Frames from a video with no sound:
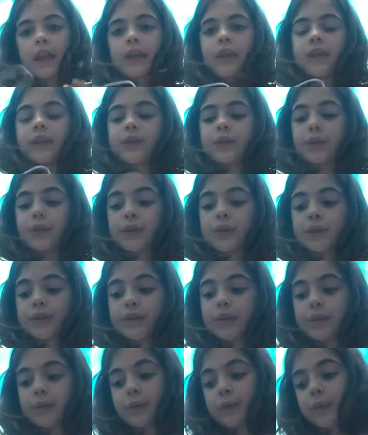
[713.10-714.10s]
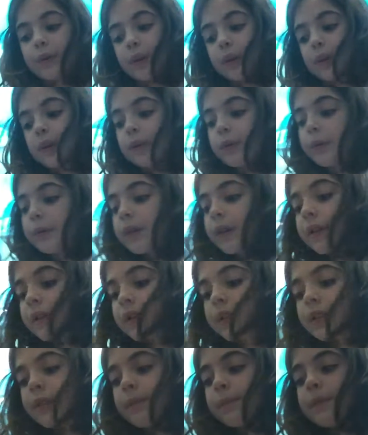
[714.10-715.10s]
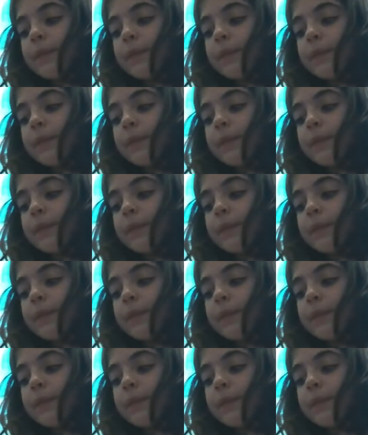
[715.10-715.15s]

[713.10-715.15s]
these cords don't work with